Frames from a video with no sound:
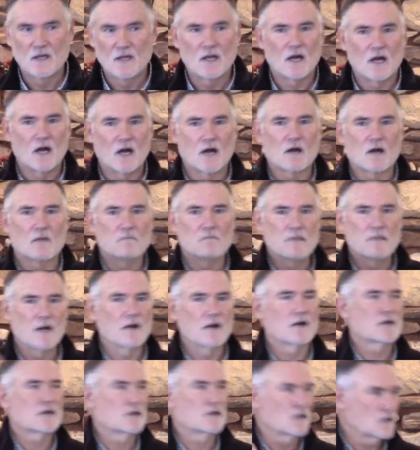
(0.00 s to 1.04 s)
Our
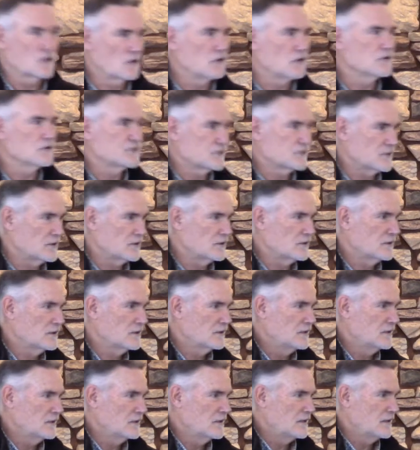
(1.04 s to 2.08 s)
American
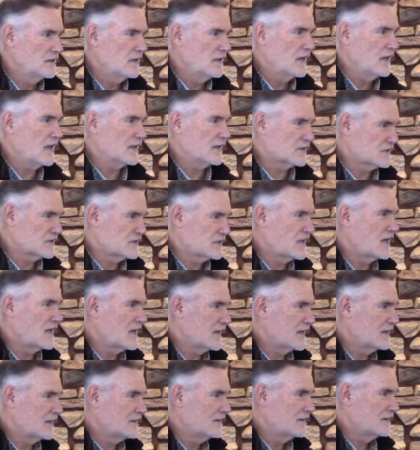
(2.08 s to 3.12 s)
culture has
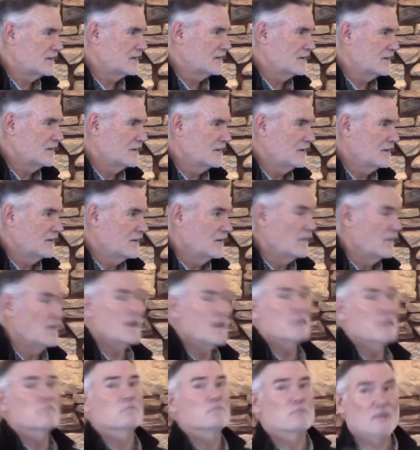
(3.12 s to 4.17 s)
said
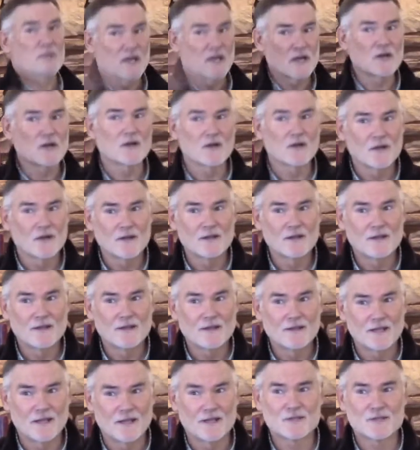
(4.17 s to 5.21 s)
that bigger
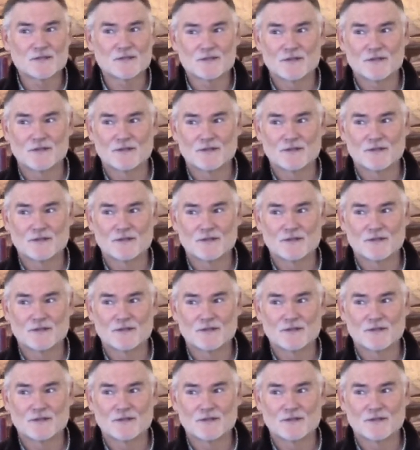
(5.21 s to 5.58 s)
is